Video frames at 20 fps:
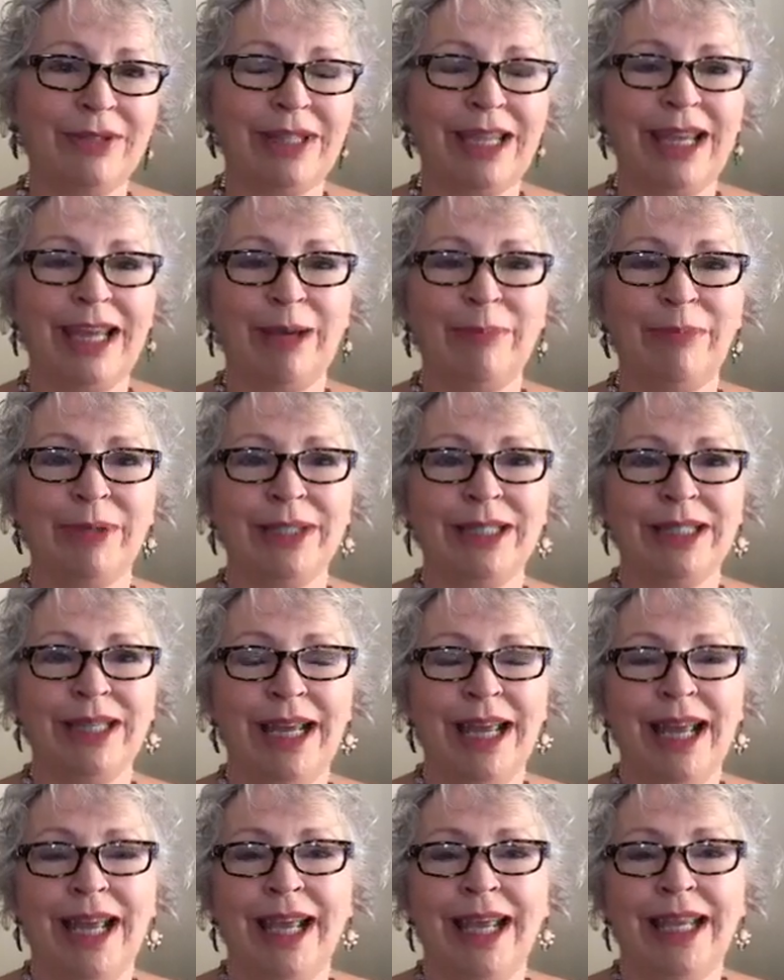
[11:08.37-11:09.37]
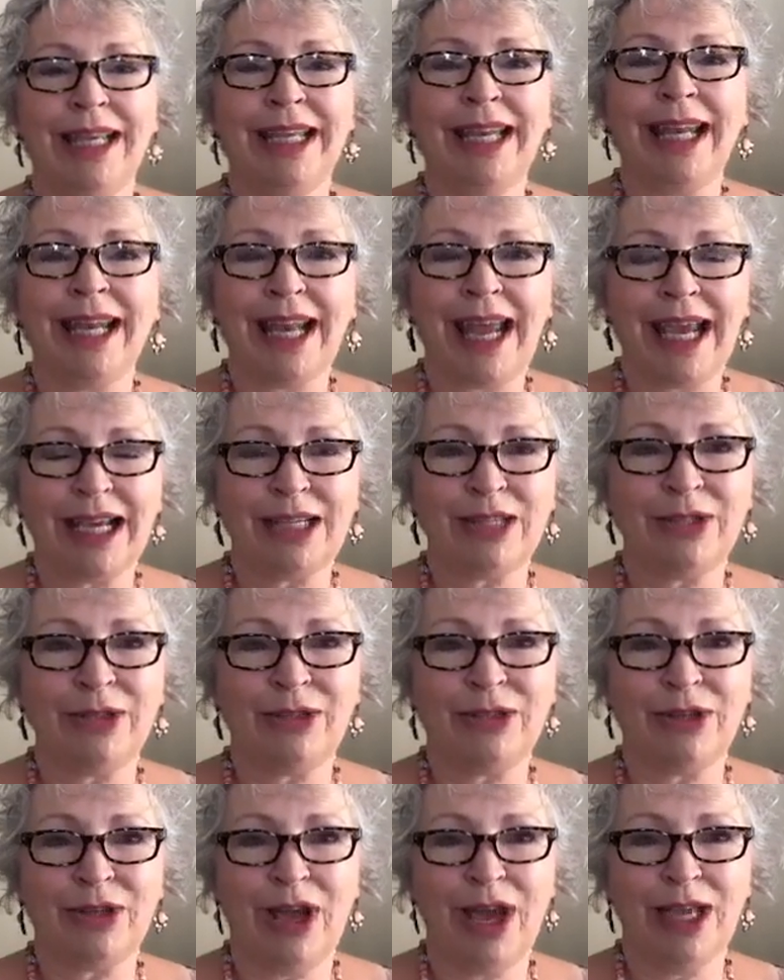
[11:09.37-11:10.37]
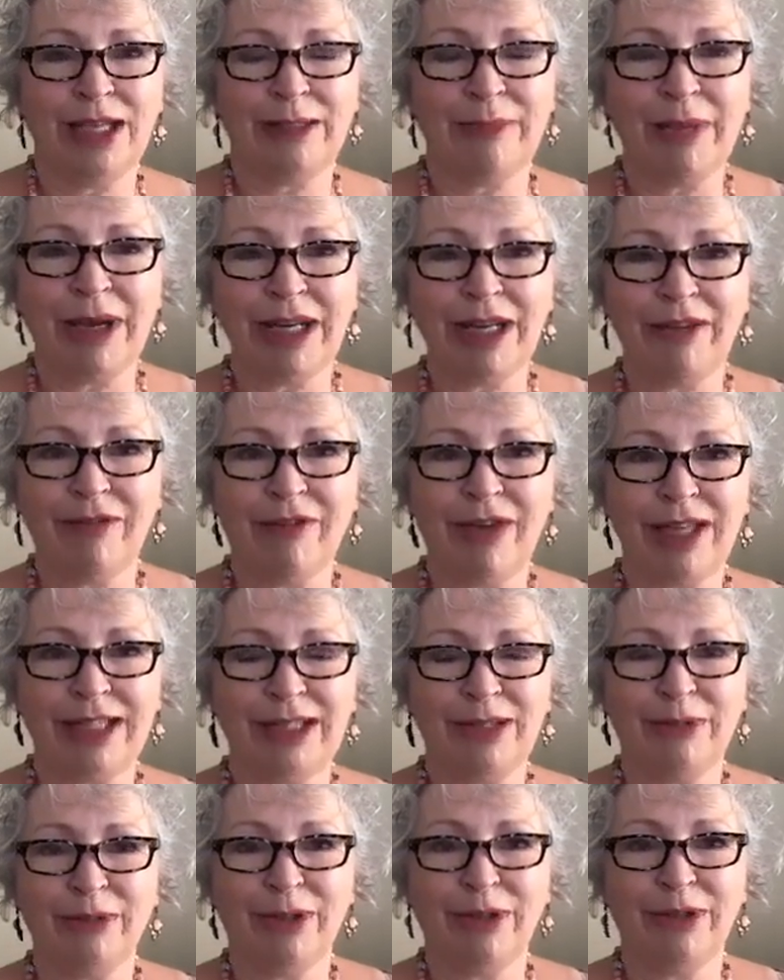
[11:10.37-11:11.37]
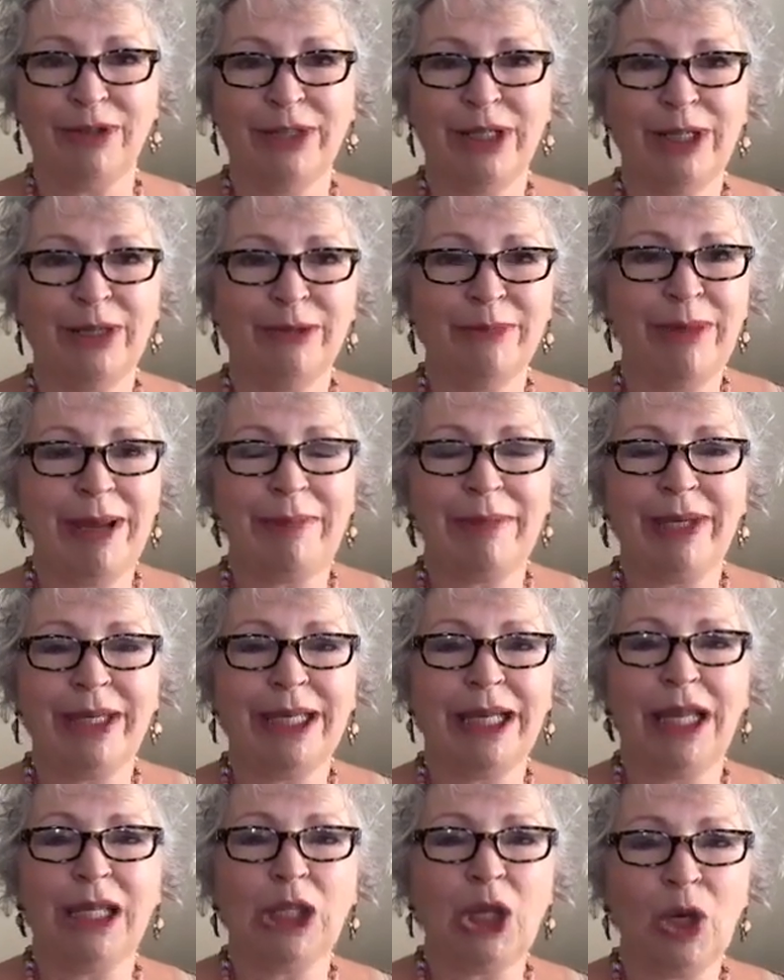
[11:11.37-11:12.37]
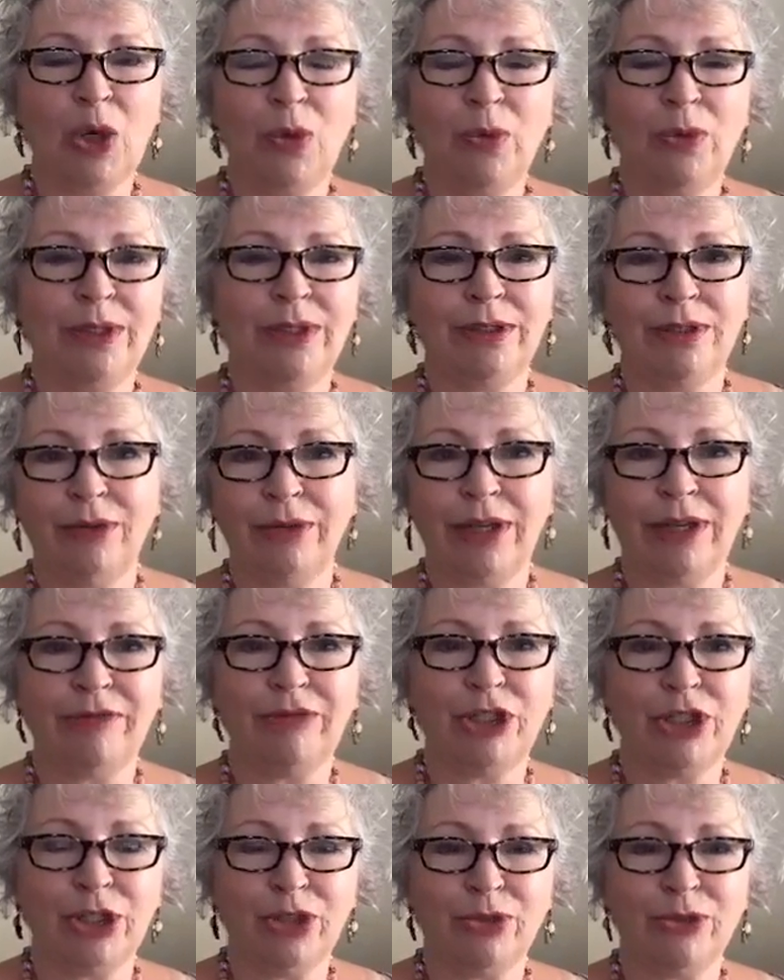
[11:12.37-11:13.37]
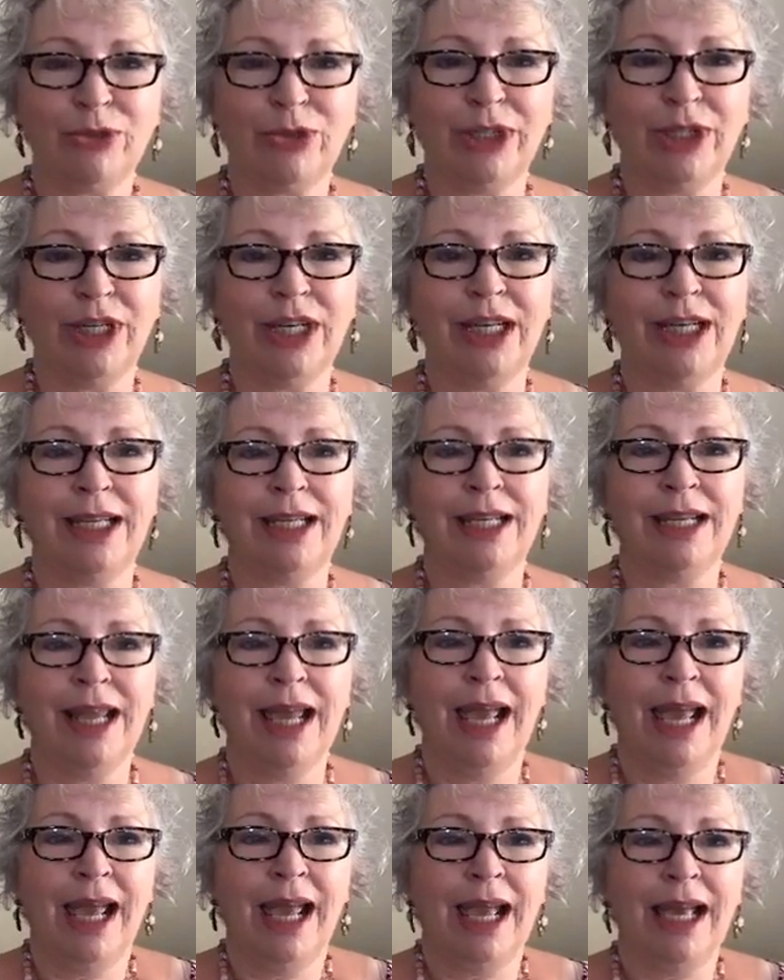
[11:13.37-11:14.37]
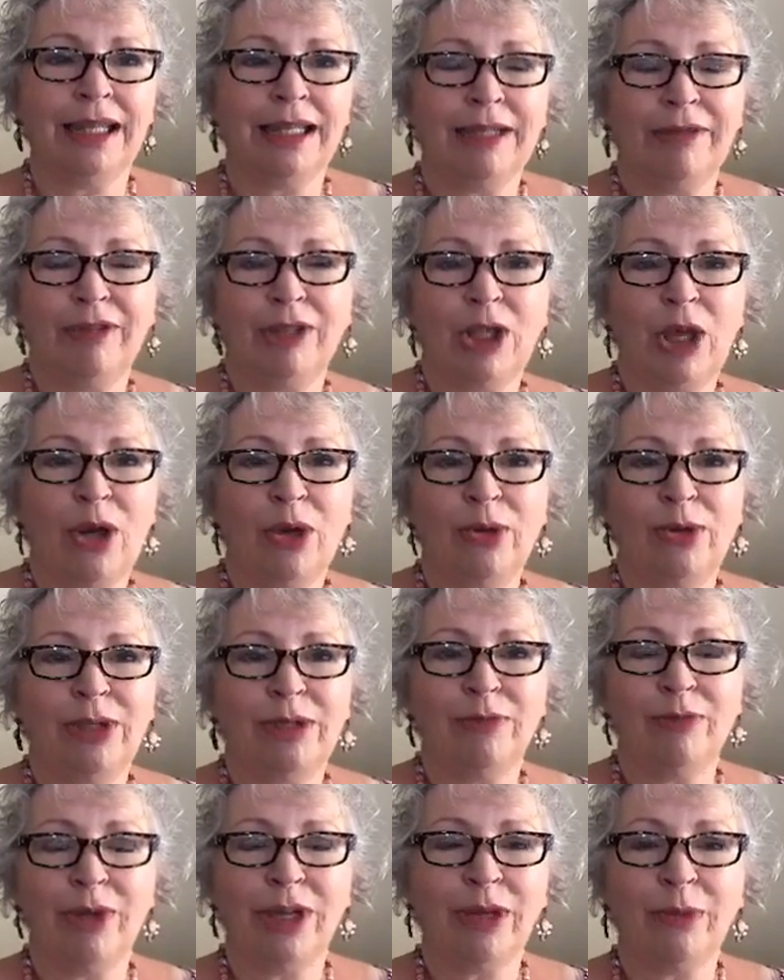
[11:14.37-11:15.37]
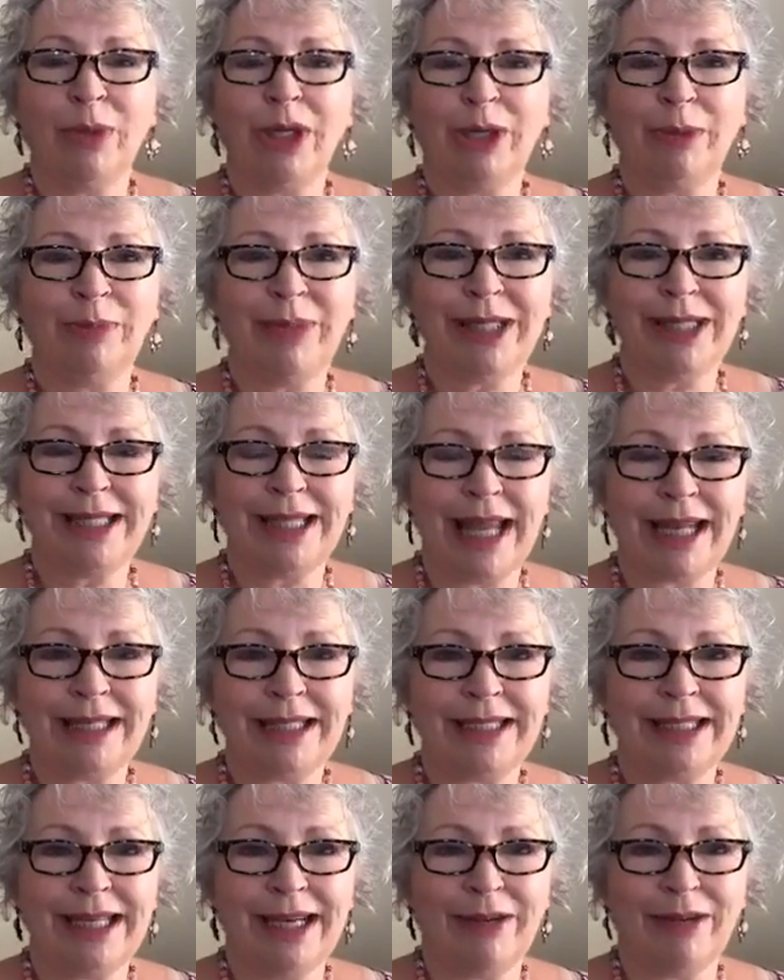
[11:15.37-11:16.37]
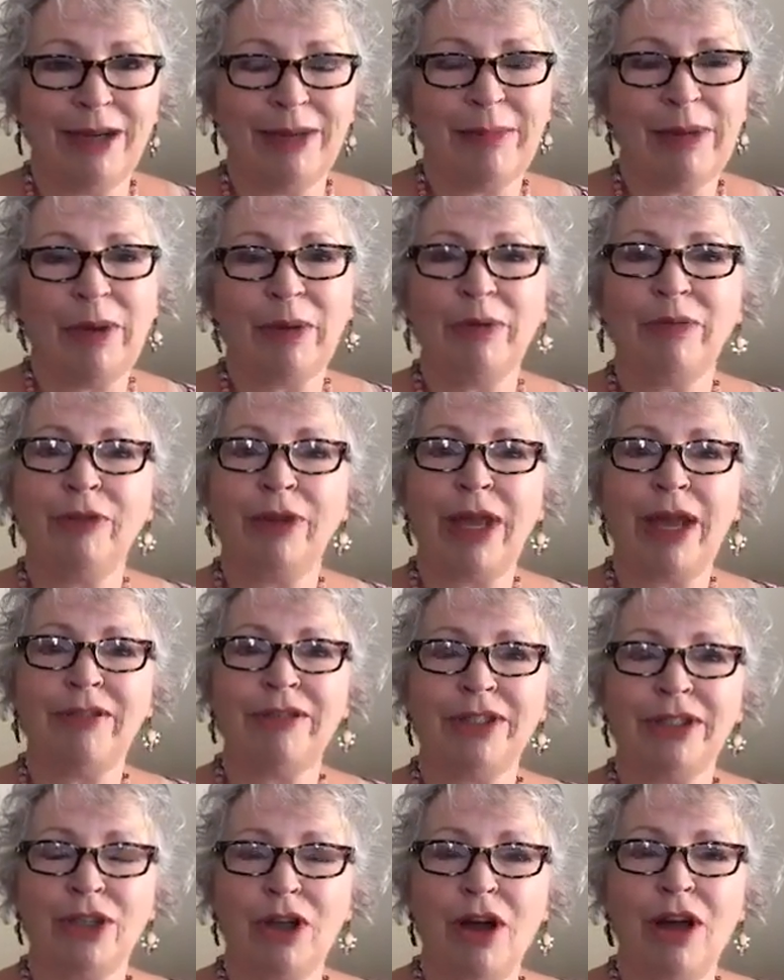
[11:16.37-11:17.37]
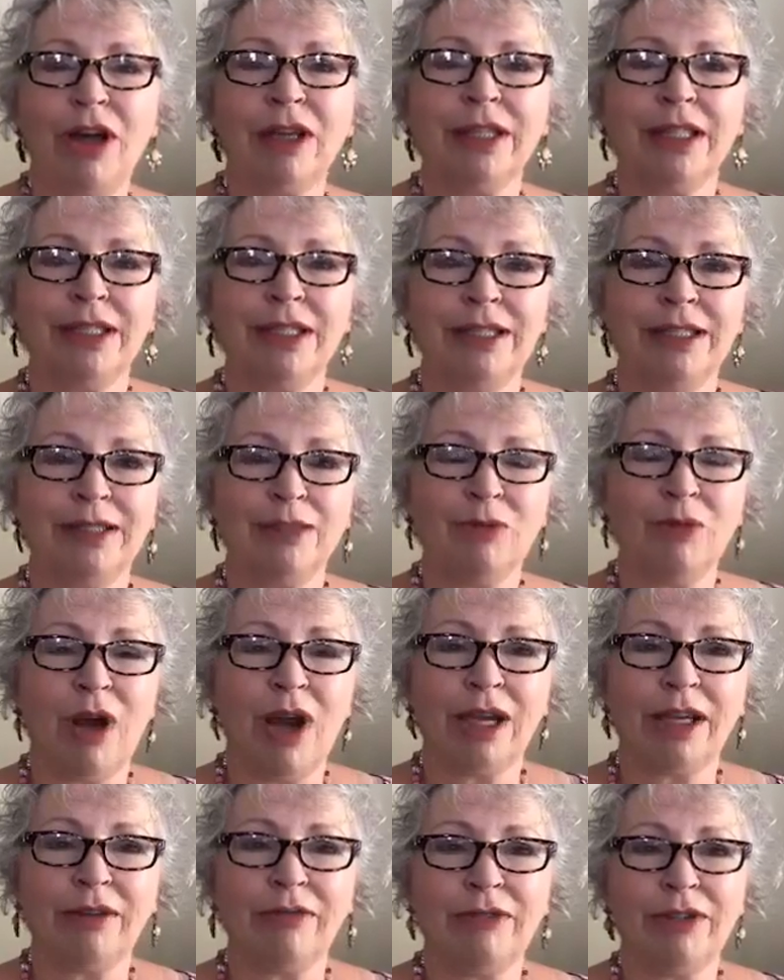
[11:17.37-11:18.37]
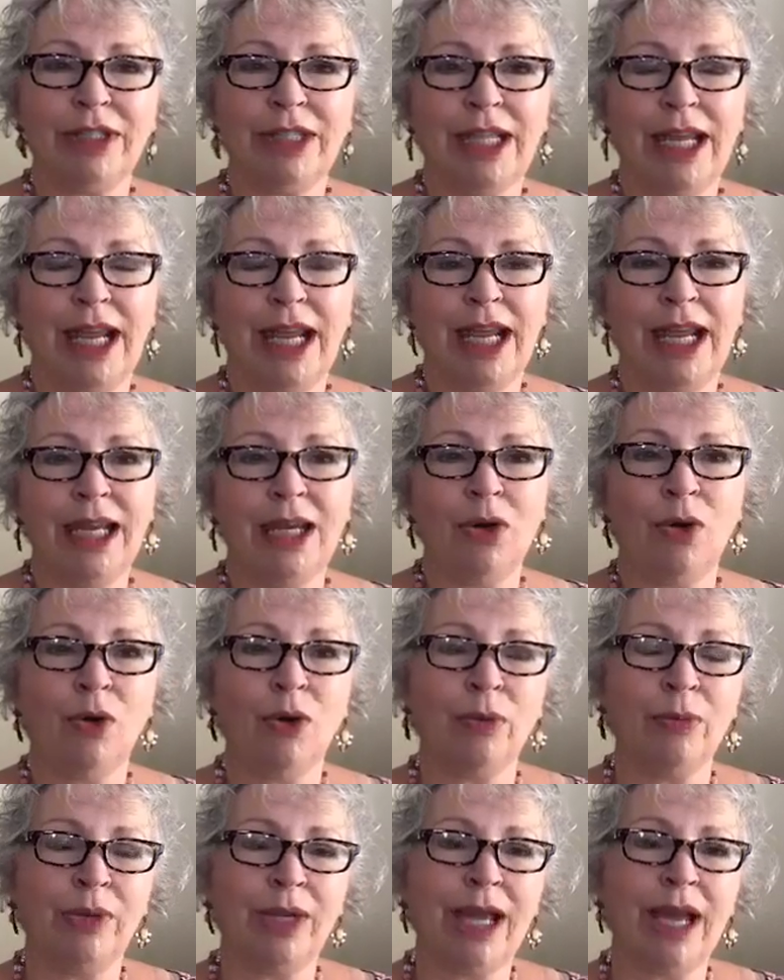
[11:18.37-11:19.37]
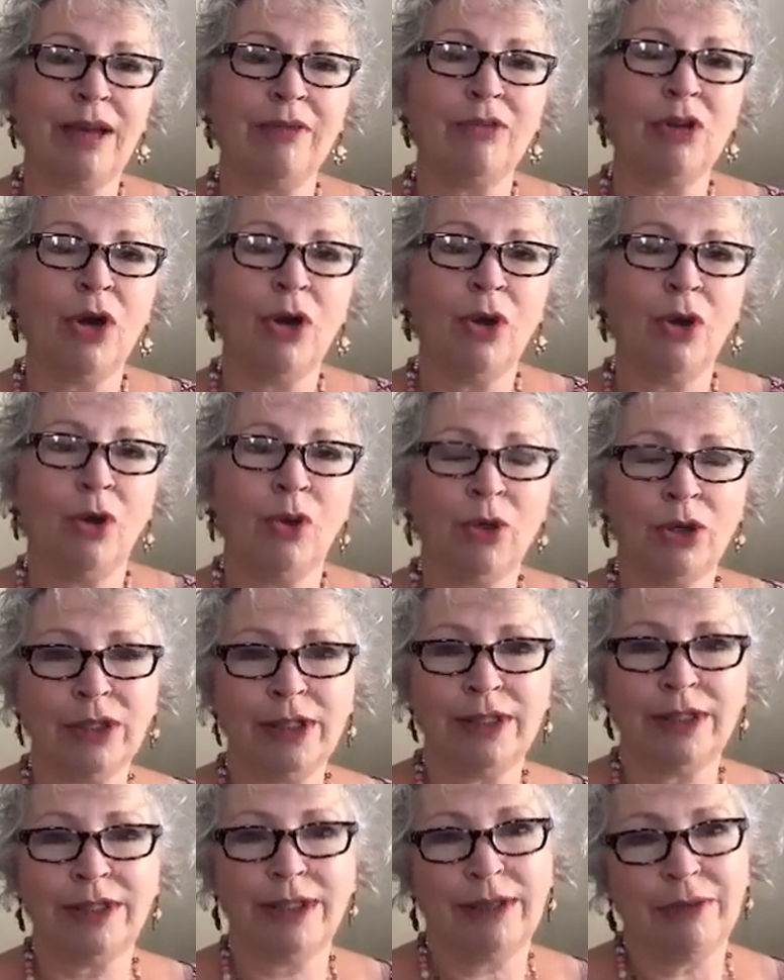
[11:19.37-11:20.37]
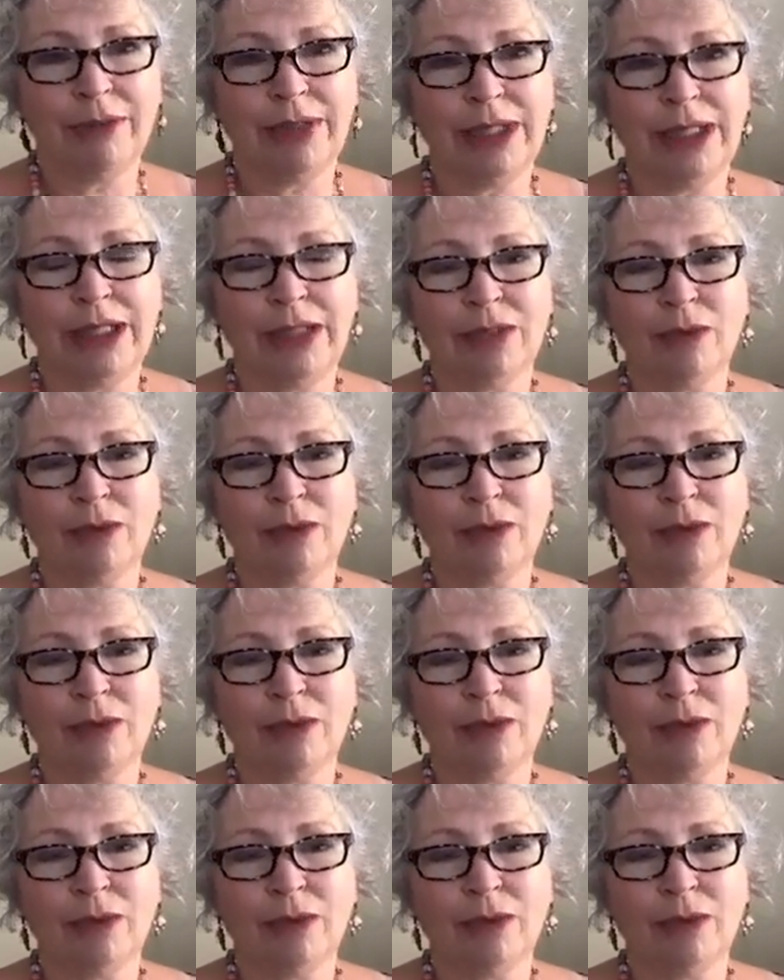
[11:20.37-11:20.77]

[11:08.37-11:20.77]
They help us get exercise. Many of us who are, you know, maybe alone and don't have children and live alone, and we could be sedentary, but if we have a dog that needs a walk every day, or we have horses that we need